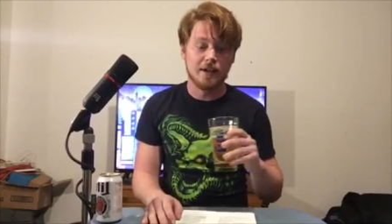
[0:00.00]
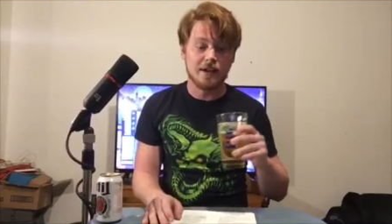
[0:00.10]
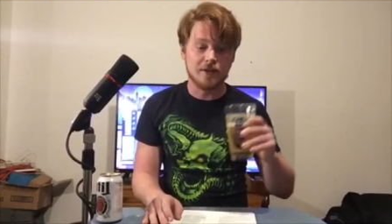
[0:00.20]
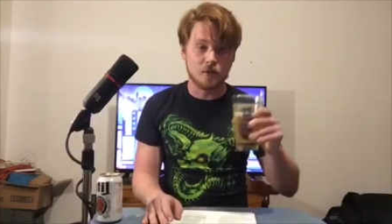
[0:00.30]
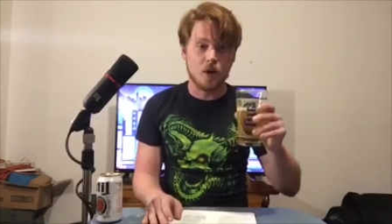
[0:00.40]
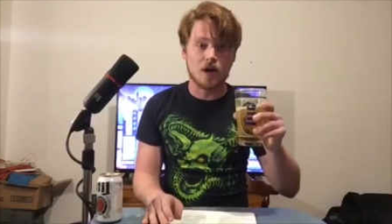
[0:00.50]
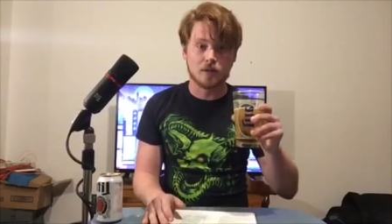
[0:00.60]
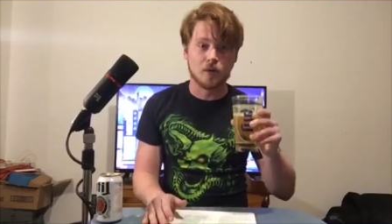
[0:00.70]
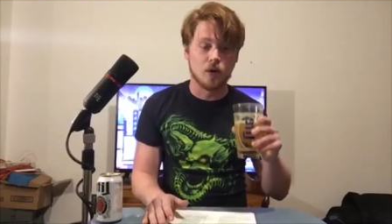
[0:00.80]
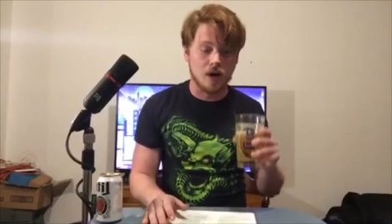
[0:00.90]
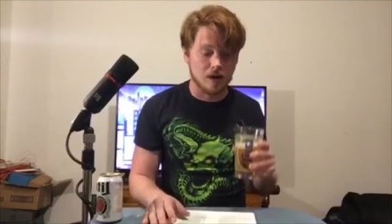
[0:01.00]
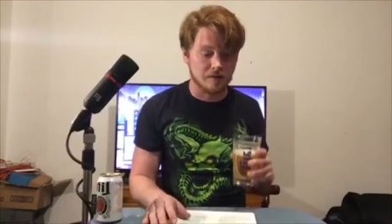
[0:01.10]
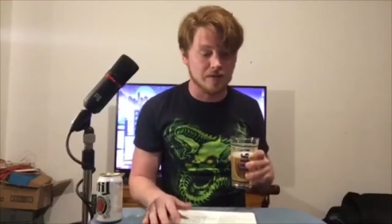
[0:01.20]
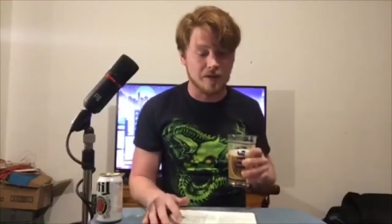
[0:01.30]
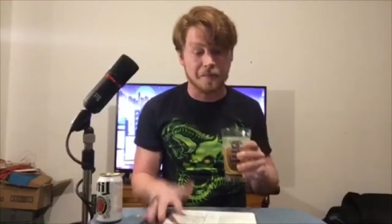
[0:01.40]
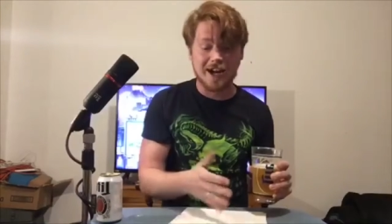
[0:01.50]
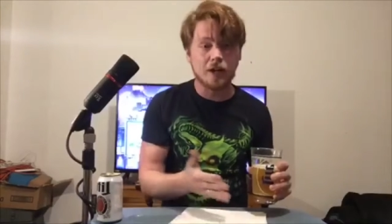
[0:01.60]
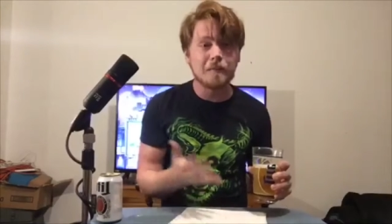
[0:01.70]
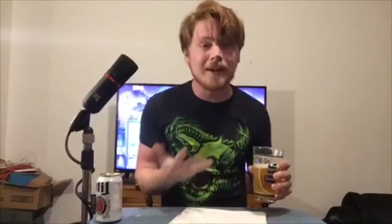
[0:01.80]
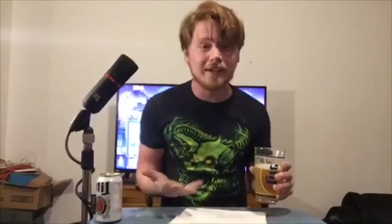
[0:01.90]
in the Rock and Roll Hall of Fame.
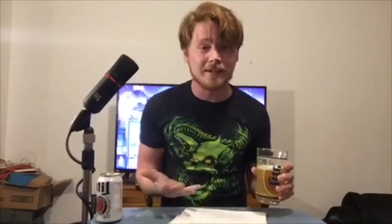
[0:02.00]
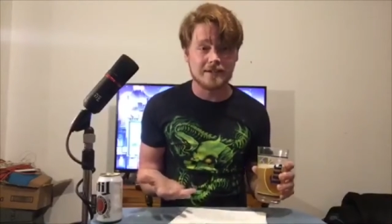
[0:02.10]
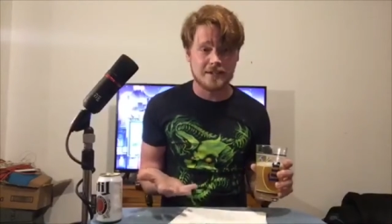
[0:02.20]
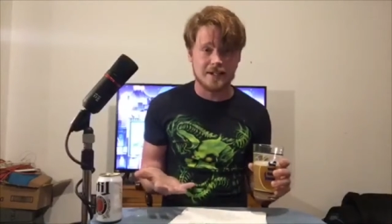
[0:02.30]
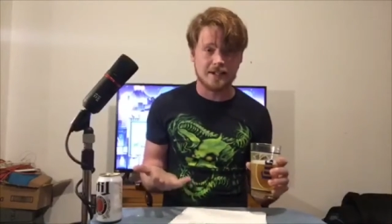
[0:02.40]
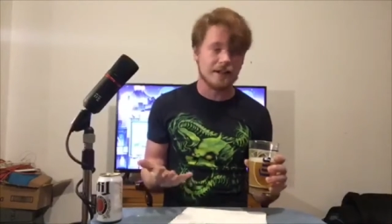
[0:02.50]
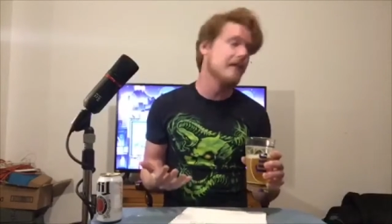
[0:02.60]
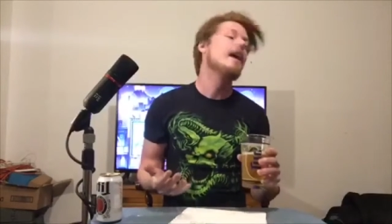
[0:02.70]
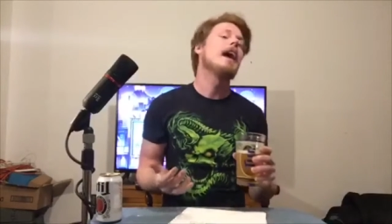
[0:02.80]
Iron Maiden is not in,